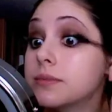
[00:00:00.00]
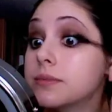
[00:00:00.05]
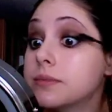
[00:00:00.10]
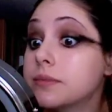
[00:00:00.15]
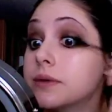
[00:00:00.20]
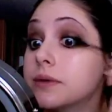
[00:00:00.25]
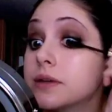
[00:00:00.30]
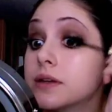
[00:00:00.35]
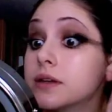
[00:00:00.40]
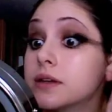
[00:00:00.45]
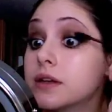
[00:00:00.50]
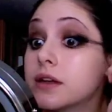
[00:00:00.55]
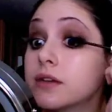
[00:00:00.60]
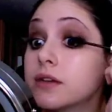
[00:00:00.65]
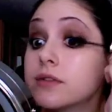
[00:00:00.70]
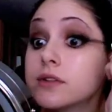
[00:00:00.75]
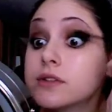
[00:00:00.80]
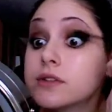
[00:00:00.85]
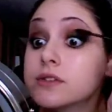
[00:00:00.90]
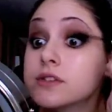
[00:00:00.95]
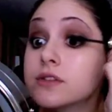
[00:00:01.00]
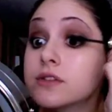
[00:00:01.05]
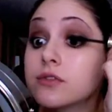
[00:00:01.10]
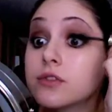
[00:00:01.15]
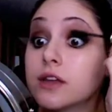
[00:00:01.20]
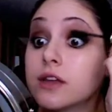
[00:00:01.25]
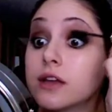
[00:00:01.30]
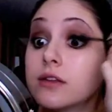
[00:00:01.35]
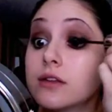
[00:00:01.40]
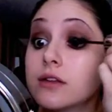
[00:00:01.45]
But I haven't used it for
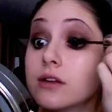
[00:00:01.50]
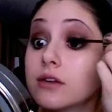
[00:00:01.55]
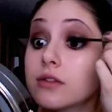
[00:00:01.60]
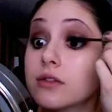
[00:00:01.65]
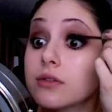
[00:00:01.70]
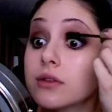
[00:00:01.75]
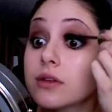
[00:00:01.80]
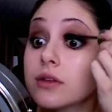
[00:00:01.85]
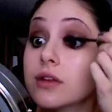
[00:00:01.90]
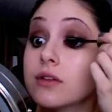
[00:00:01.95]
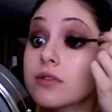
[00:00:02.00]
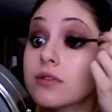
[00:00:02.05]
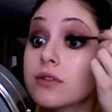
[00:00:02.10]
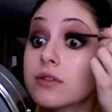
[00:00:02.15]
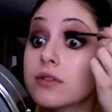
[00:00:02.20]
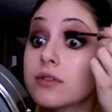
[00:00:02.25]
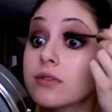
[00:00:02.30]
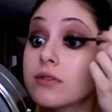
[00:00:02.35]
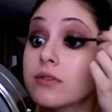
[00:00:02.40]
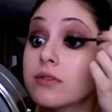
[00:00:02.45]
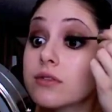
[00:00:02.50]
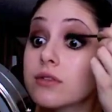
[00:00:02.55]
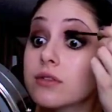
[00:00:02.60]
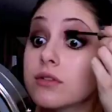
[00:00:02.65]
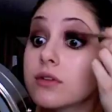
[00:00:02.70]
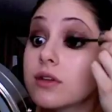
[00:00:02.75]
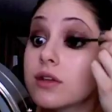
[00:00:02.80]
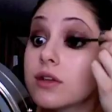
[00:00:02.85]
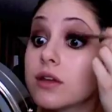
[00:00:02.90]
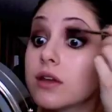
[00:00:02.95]
that long to really give it
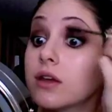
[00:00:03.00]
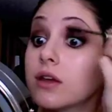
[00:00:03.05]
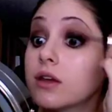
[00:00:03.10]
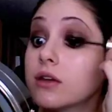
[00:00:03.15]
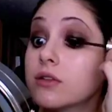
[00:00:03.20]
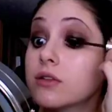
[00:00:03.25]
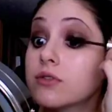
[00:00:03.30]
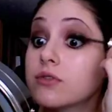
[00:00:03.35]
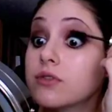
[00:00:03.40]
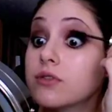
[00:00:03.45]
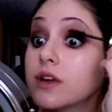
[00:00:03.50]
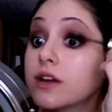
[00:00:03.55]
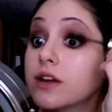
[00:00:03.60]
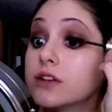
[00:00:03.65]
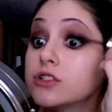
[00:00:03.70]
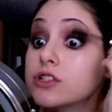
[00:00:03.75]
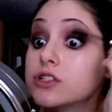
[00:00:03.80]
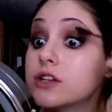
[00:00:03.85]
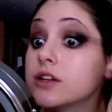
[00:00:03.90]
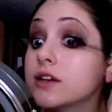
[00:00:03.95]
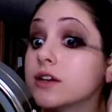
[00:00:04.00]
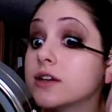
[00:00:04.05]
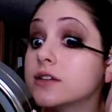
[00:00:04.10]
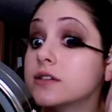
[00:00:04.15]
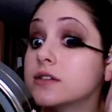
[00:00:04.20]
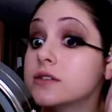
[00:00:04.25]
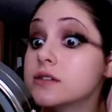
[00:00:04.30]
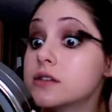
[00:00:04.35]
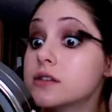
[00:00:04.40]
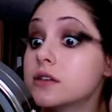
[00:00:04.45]
a fair
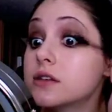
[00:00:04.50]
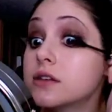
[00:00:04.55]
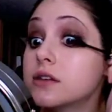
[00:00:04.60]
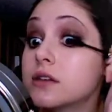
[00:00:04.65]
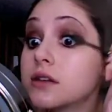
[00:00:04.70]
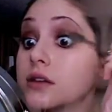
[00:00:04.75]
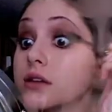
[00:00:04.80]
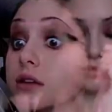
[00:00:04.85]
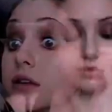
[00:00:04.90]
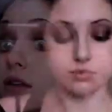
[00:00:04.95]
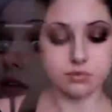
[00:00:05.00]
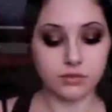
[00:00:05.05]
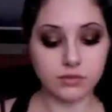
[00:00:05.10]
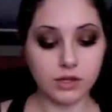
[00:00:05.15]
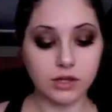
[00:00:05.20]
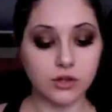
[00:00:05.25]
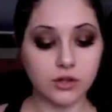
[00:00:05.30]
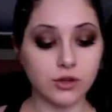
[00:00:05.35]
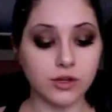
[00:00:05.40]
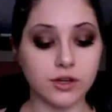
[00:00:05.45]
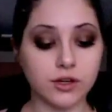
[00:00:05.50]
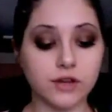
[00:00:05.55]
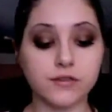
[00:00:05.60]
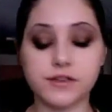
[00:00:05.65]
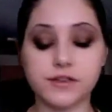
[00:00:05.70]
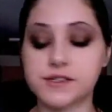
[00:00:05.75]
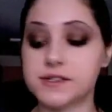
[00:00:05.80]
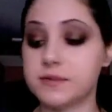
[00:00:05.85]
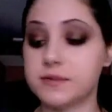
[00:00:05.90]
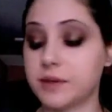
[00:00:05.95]
chance. You could never
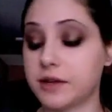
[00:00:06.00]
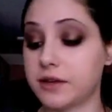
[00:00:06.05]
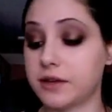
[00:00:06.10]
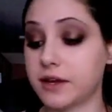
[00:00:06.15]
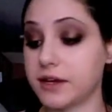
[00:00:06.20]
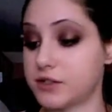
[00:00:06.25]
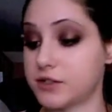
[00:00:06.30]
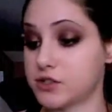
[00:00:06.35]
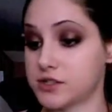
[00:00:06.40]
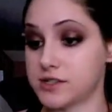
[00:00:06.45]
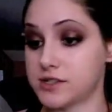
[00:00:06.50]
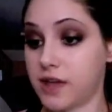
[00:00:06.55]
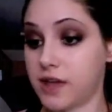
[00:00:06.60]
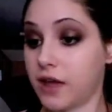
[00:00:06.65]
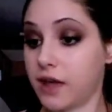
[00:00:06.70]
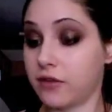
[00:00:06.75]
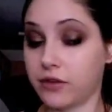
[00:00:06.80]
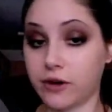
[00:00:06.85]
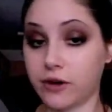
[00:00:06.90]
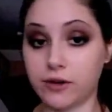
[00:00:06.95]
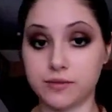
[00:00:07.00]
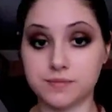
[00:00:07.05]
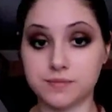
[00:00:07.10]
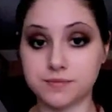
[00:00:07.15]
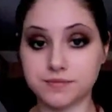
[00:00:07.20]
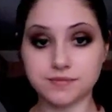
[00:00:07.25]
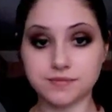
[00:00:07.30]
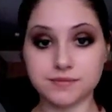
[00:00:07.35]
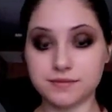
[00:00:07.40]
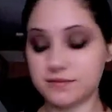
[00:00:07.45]
see my lashes, ever.
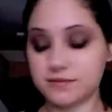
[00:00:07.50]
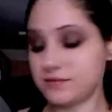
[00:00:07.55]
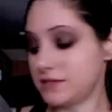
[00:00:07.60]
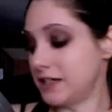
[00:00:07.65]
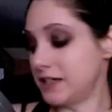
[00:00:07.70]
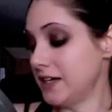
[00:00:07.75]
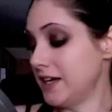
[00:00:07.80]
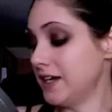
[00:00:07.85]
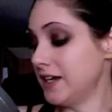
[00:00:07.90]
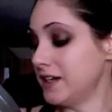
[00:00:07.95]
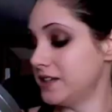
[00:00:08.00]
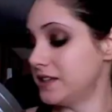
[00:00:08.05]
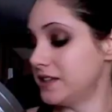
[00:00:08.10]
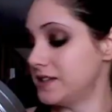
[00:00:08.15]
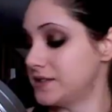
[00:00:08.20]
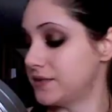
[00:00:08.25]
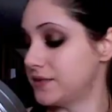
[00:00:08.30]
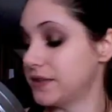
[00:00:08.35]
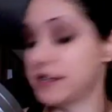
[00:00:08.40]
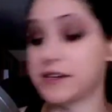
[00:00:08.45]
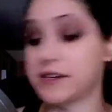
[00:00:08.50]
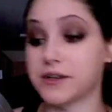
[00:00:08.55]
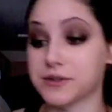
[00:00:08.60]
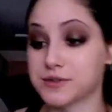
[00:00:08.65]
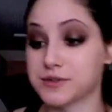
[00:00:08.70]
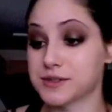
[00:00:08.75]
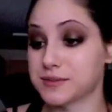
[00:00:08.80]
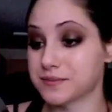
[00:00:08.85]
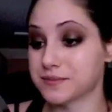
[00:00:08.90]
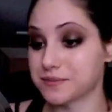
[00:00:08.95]
Any of these
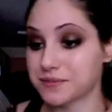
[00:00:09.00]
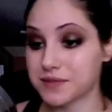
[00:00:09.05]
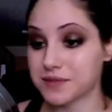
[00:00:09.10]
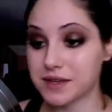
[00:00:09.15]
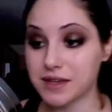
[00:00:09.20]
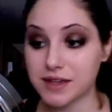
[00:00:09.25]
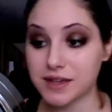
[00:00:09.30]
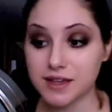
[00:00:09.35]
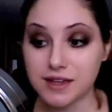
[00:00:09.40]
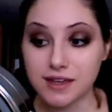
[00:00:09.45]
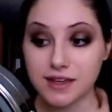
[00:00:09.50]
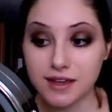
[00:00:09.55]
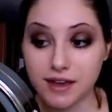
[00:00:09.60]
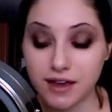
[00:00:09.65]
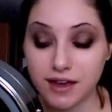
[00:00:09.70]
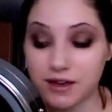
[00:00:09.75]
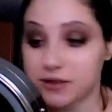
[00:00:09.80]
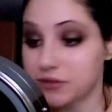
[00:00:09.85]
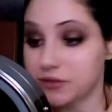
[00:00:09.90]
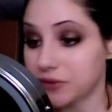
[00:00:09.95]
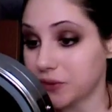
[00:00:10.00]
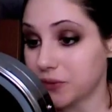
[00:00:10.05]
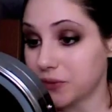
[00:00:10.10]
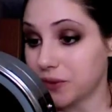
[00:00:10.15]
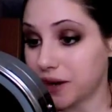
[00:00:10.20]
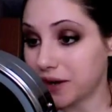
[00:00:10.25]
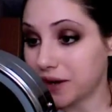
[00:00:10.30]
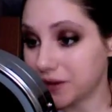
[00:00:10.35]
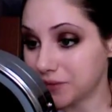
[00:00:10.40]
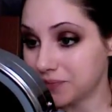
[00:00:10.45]
videos. I don't know
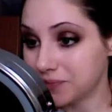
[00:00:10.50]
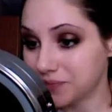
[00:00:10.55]
why.